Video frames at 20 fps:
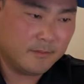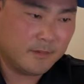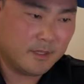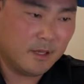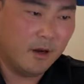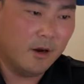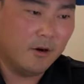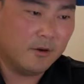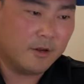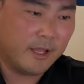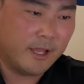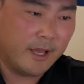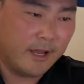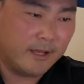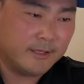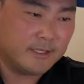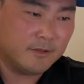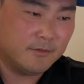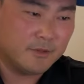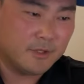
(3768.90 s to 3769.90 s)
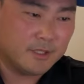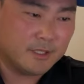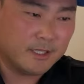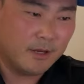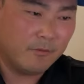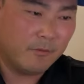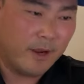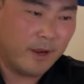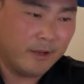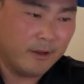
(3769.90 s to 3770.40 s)
Oh, okay, I see what you're
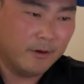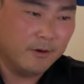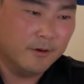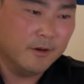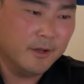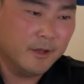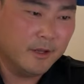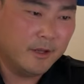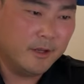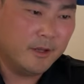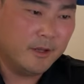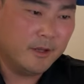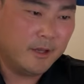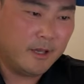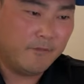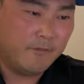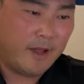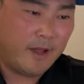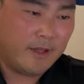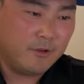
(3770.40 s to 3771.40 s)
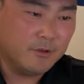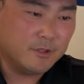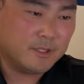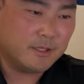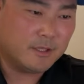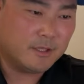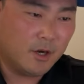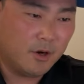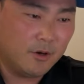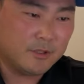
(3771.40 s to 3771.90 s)
saying, Rhino. If I use
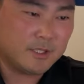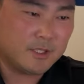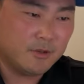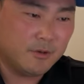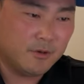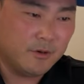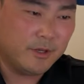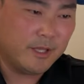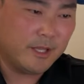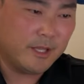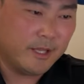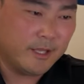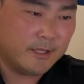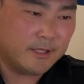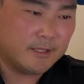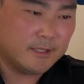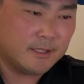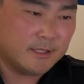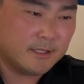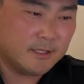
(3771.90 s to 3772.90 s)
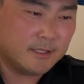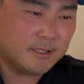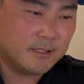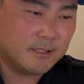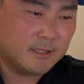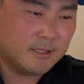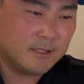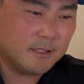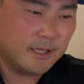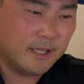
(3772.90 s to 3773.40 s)
a coastal and it
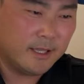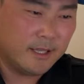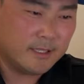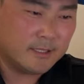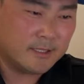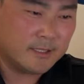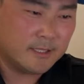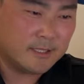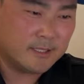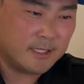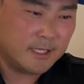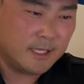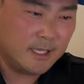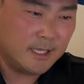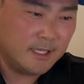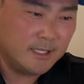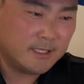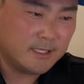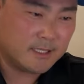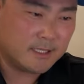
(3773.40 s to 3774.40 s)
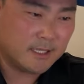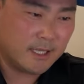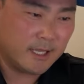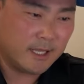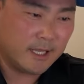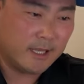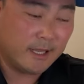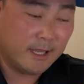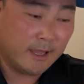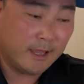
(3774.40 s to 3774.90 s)
secedes,
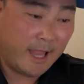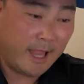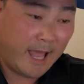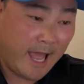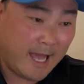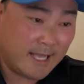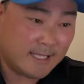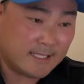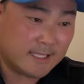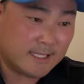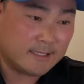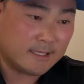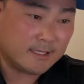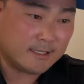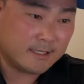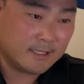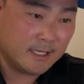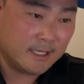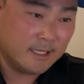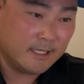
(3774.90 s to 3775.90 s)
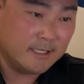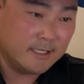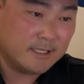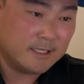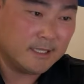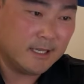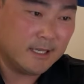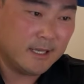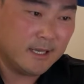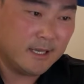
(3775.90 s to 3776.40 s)
it lasts and
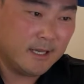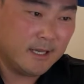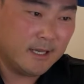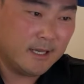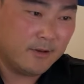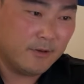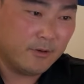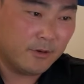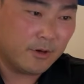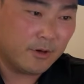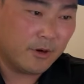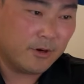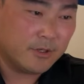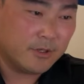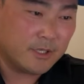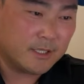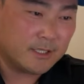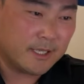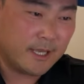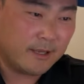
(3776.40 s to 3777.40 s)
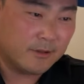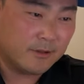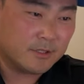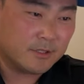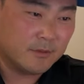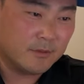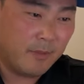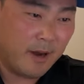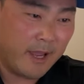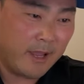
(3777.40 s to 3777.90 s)
secedes, it'll encourage us anglers
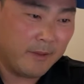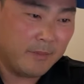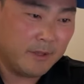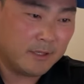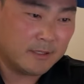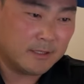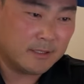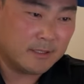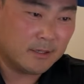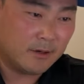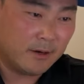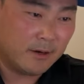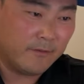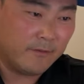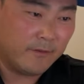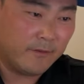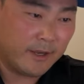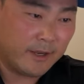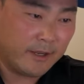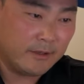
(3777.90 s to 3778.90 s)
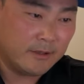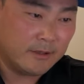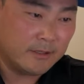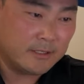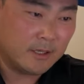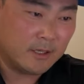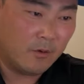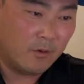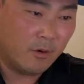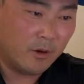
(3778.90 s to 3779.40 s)
to buy it because it's hard to find a good
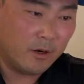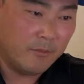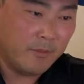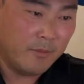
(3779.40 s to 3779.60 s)
saltwater